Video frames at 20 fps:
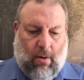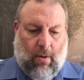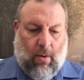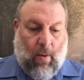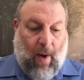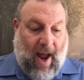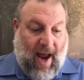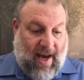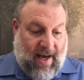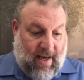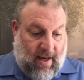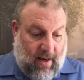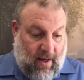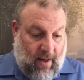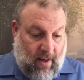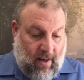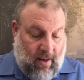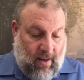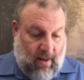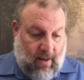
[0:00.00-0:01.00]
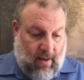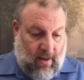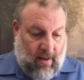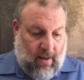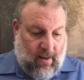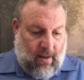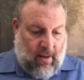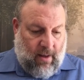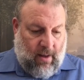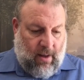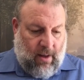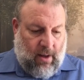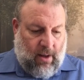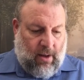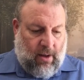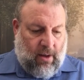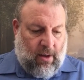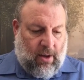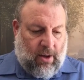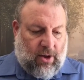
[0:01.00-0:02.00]
When?
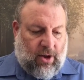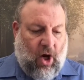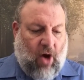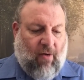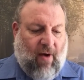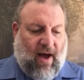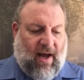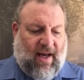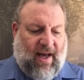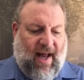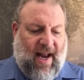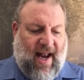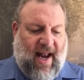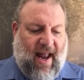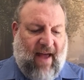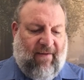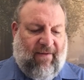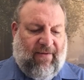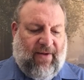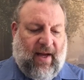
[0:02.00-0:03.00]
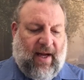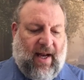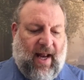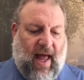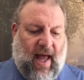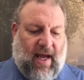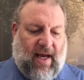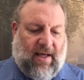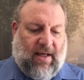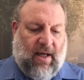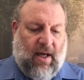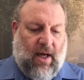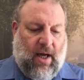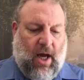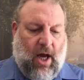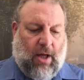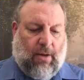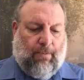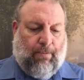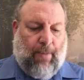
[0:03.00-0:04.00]
Torak left the glade
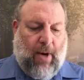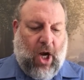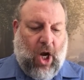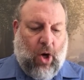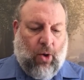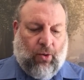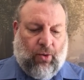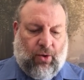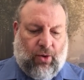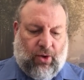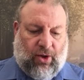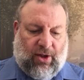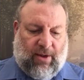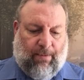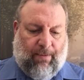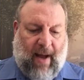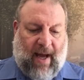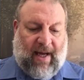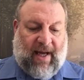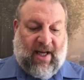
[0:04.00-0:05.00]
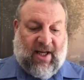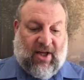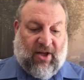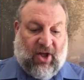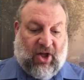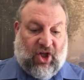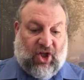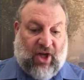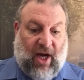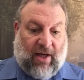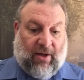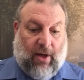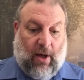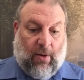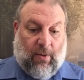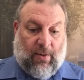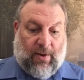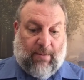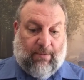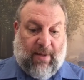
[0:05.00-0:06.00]
and plunged back into the
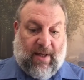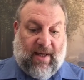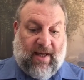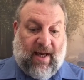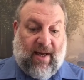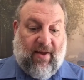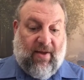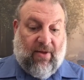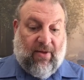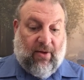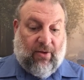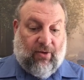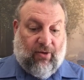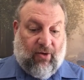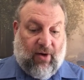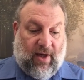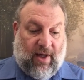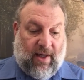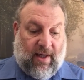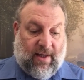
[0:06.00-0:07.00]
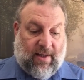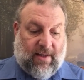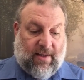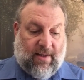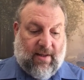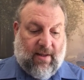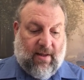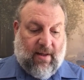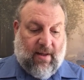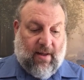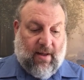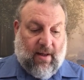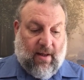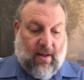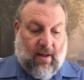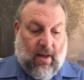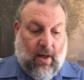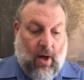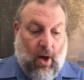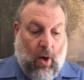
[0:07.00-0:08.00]
shadows beneath the trees.
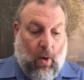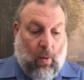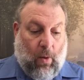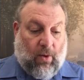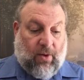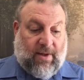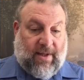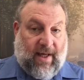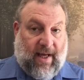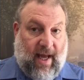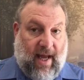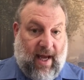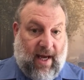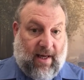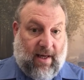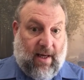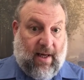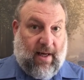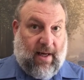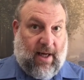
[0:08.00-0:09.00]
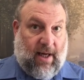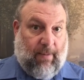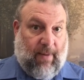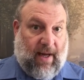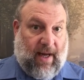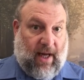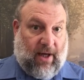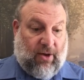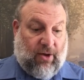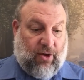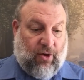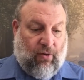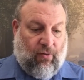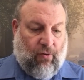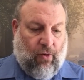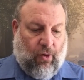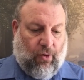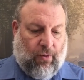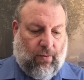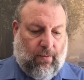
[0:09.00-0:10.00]
Once again he began to
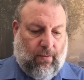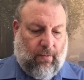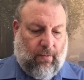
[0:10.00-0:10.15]
run.